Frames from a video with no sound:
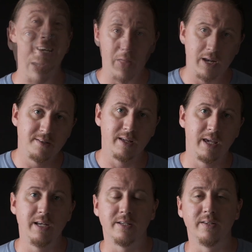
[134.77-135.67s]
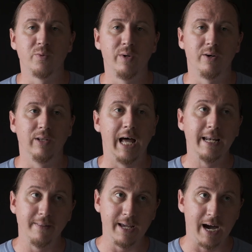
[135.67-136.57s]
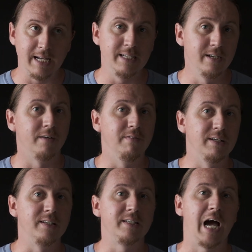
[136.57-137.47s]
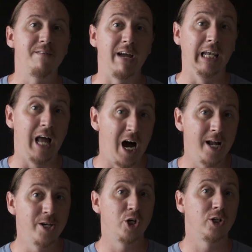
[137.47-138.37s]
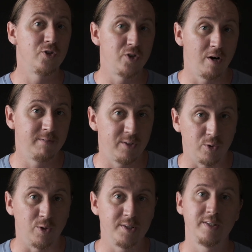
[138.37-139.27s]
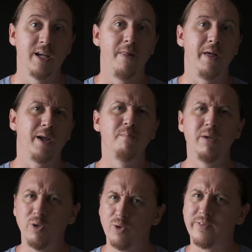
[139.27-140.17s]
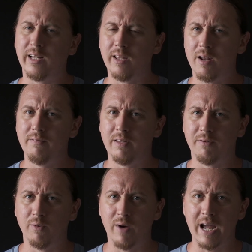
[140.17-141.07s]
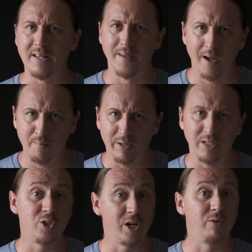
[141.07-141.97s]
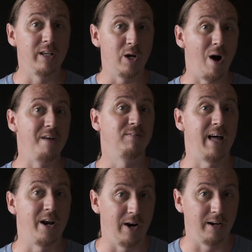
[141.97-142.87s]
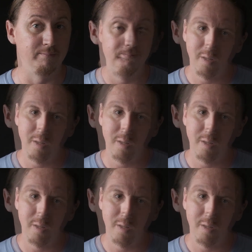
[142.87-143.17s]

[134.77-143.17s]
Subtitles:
And that is the key to this window light. The idea of this is to have a large, soft source that can be used in a lot of different ways, but is generally quite flattering.